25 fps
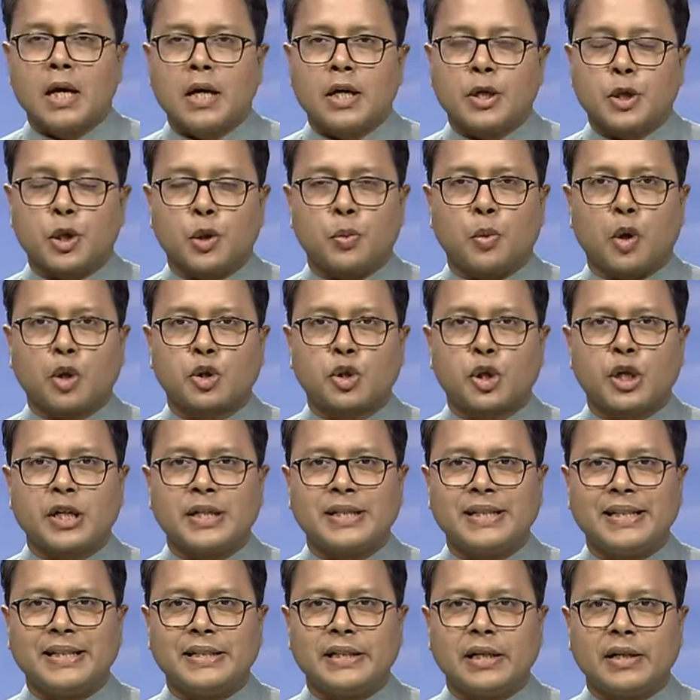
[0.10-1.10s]
You're
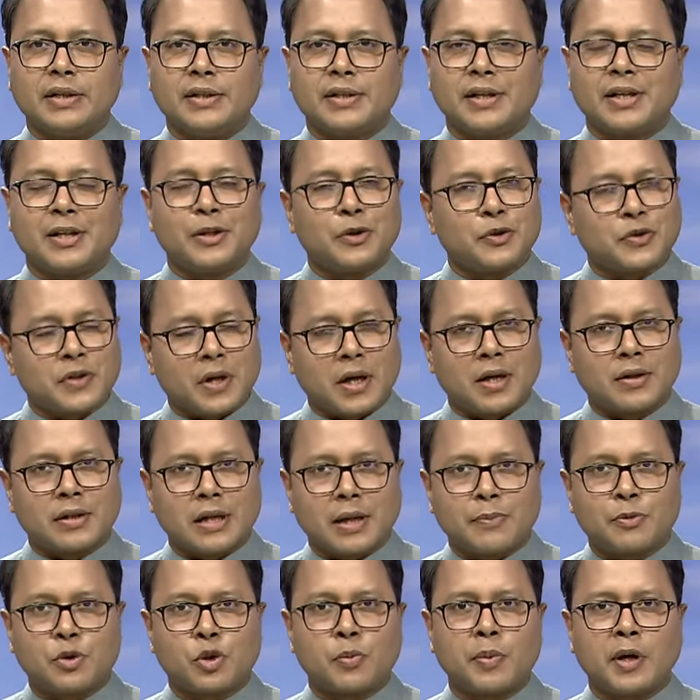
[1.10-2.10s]
watching DD India News
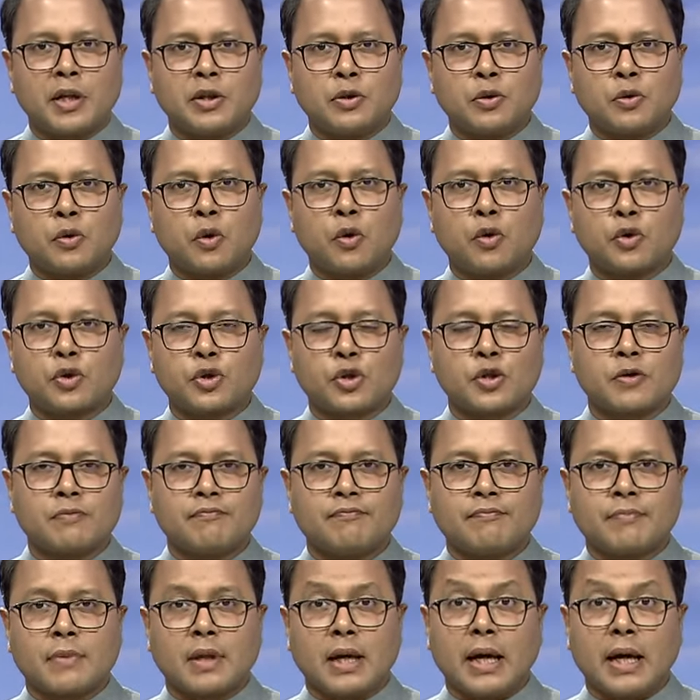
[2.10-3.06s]
Hour. I'm Shubhendu Ghosh.